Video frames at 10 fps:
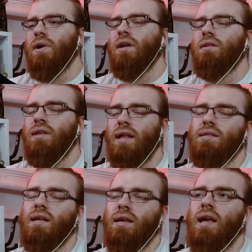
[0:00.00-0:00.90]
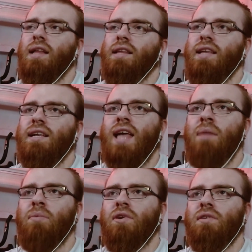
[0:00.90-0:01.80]
But that's like the thing
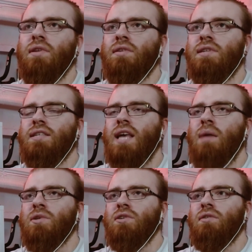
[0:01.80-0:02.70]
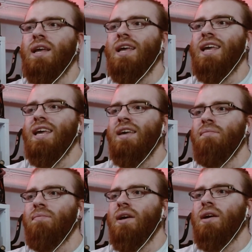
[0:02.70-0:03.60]
that happened on 6th episode,
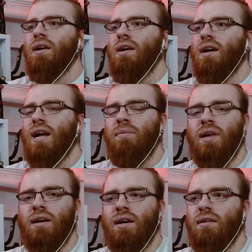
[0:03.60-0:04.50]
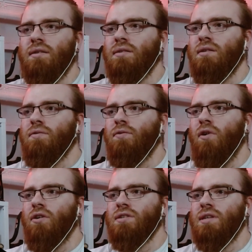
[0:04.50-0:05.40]
him grabbing her, now
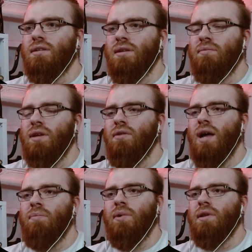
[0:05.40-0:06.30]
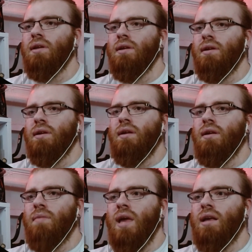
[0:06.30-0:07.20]
forcing something to happen.
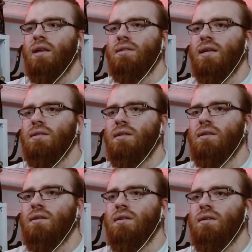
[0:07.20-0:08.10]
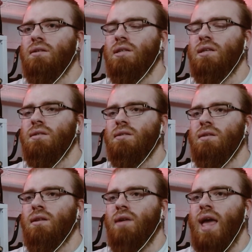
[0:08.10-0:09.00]
Makes sense that
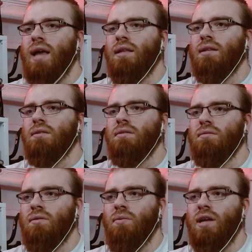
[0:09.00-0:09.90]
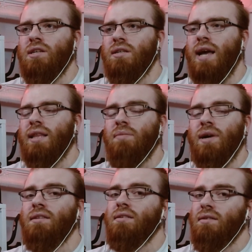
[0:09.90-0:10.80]
she's not acting the way she's acting,
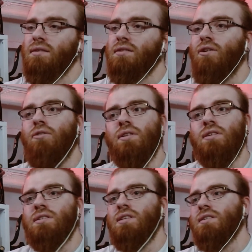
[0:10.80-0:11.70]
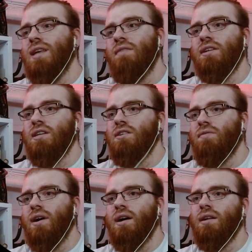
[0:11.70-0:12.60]
but slowly she's having a
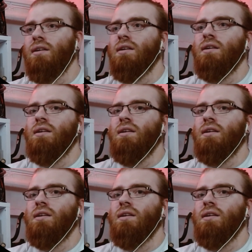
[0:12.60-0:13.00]
change of heart.